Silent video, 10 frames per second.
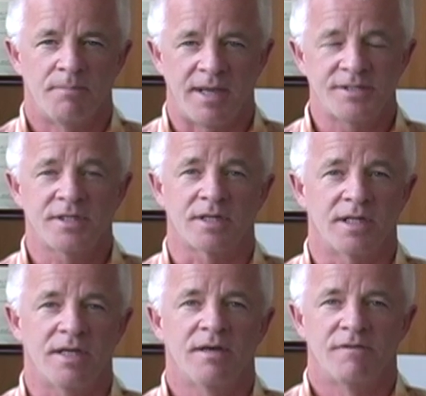
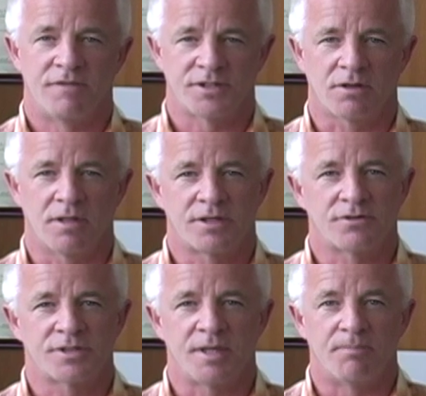Basically, physical
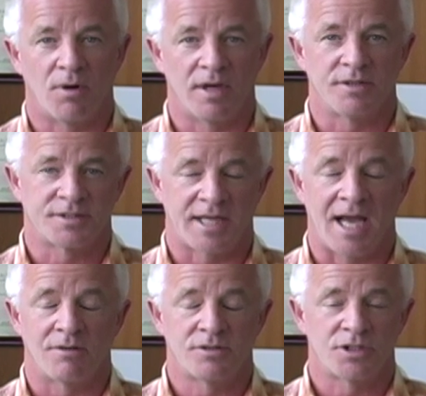literacy boils
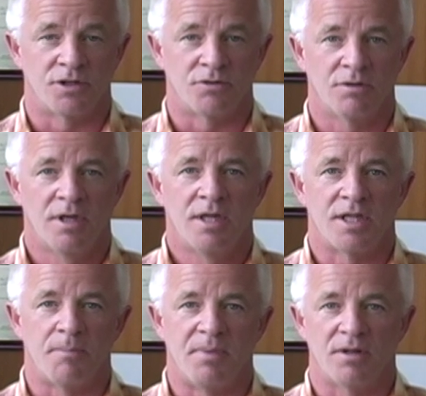down to
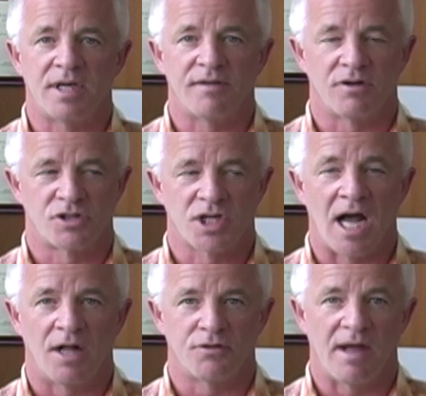the ability of your
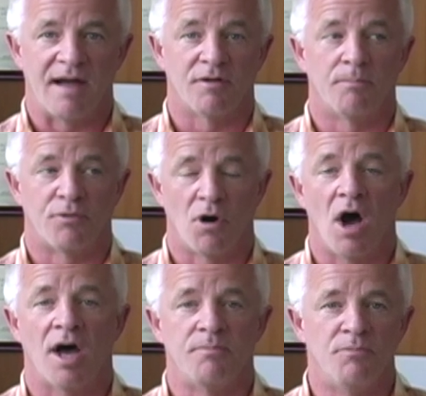child to have a
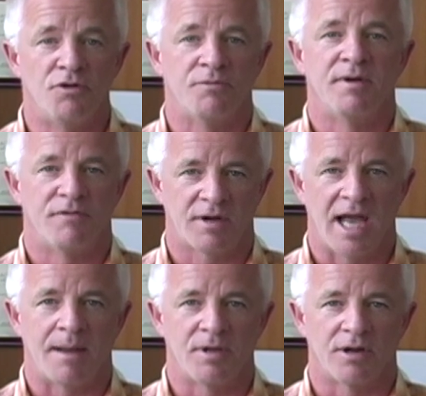broad movement
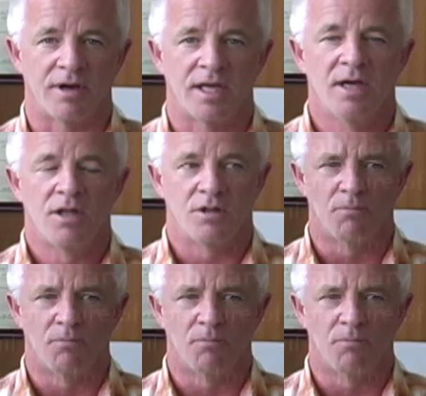vocabulary. The